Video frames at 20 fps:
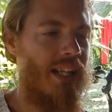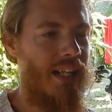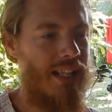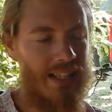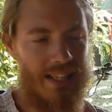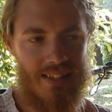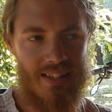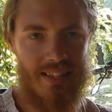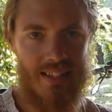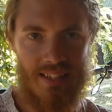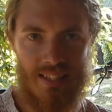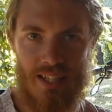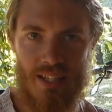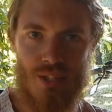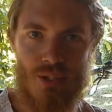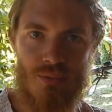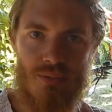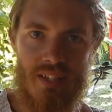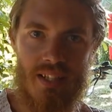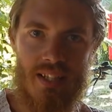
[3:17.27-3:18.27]
and I think in
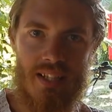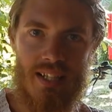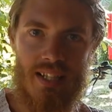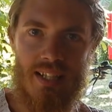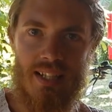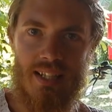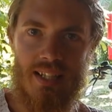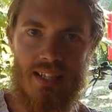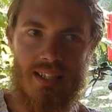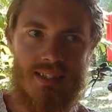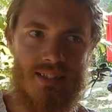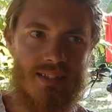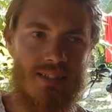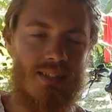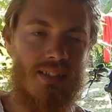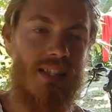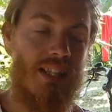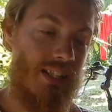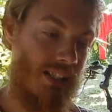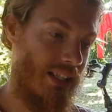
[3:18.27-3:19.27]
Ayurveda it's
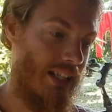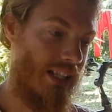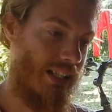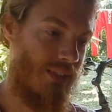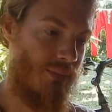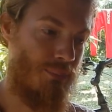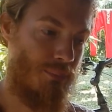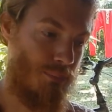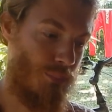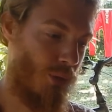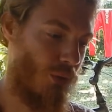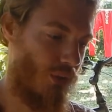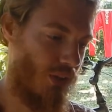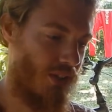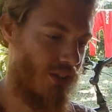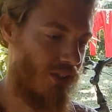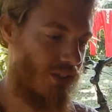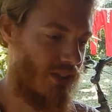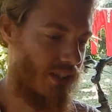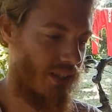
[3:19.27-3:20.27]
like both
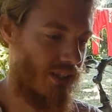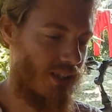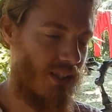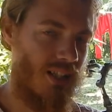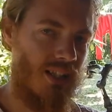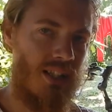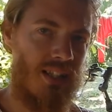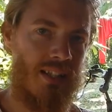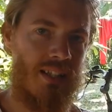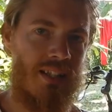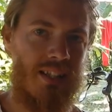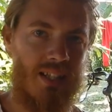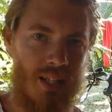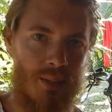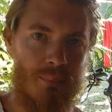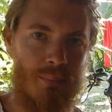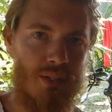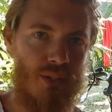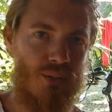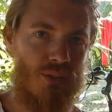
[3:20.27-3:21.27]
onions and garlic
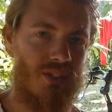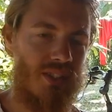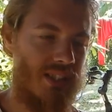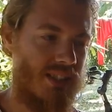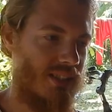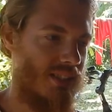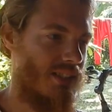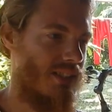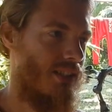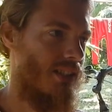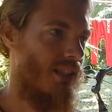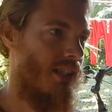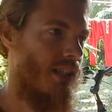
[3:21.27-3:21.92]
can be used as